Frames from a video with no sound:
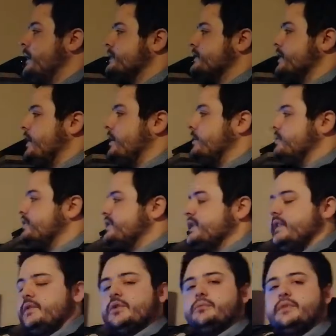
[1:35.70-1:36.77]
So just to
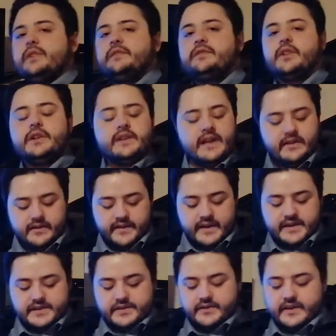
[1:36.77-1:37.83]
give you a brief rundown on the
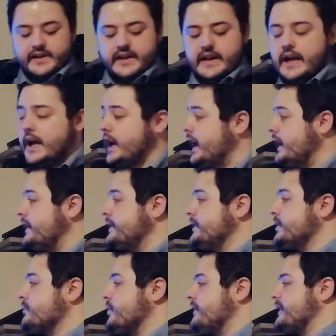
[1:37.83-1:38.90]
history,
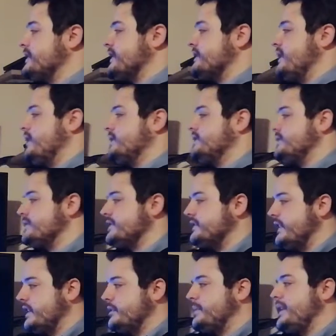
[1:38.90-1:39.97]
neuromorphic technology was
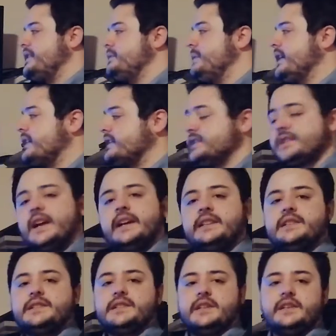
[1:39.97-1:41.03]
developed by the American
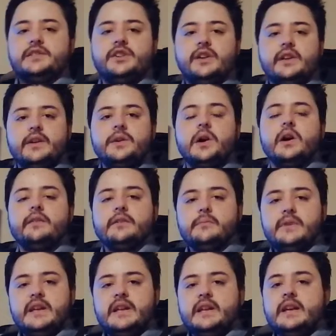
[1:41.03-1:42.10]
scientist and engineer Carver
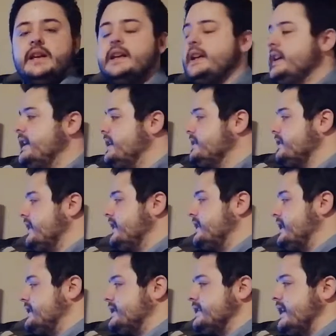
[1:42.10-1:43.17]
Mead in the late
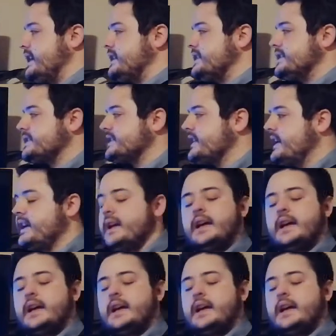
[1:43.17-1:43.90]
1980s.